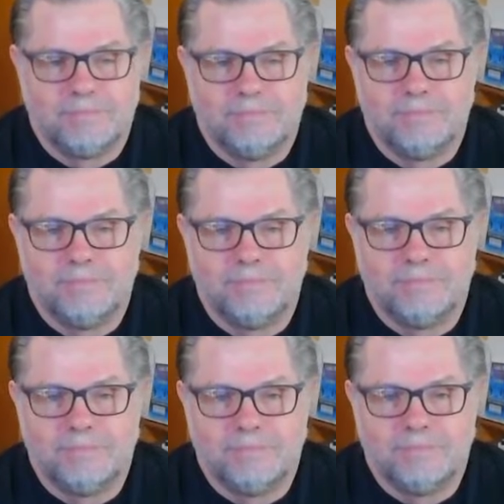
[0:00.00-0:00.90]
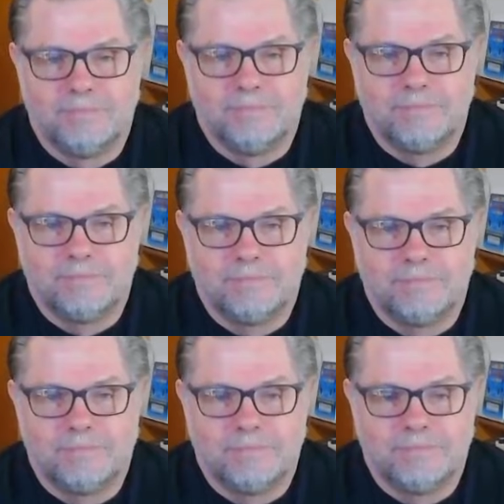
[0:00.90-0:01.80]

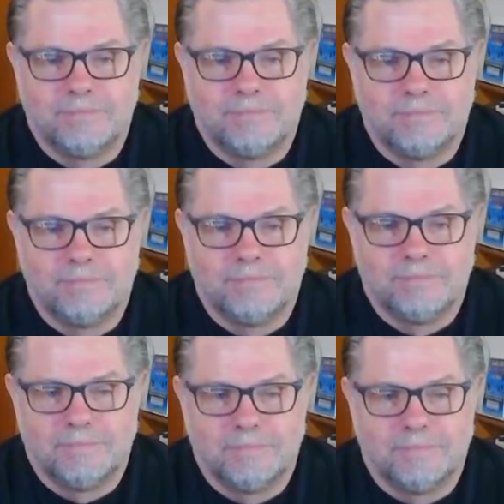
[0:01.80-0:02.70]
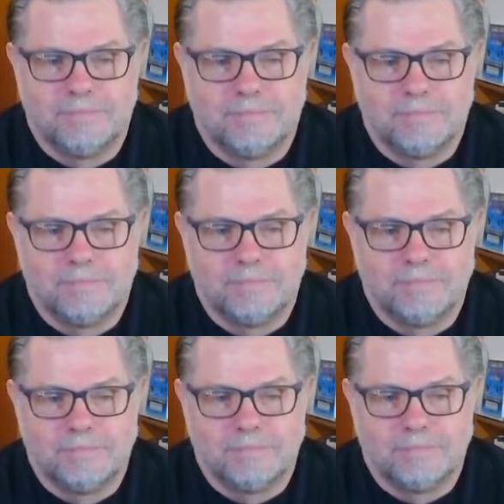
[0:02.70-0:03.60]

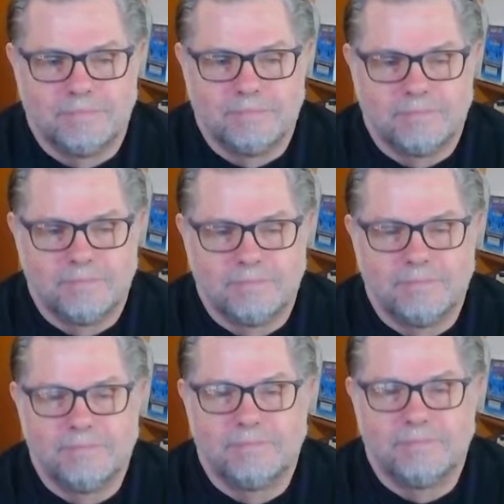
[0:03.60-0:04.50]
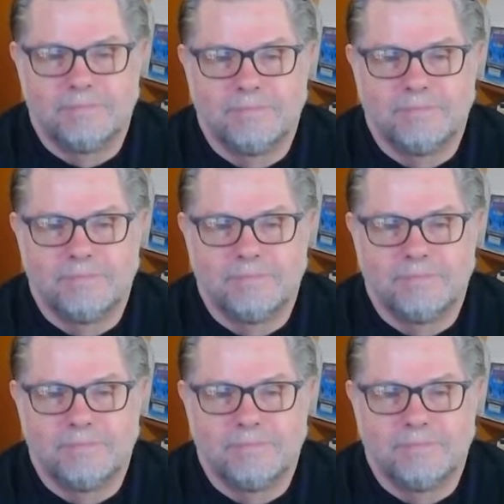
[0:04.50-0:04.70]
No words are spoken by the person on screen.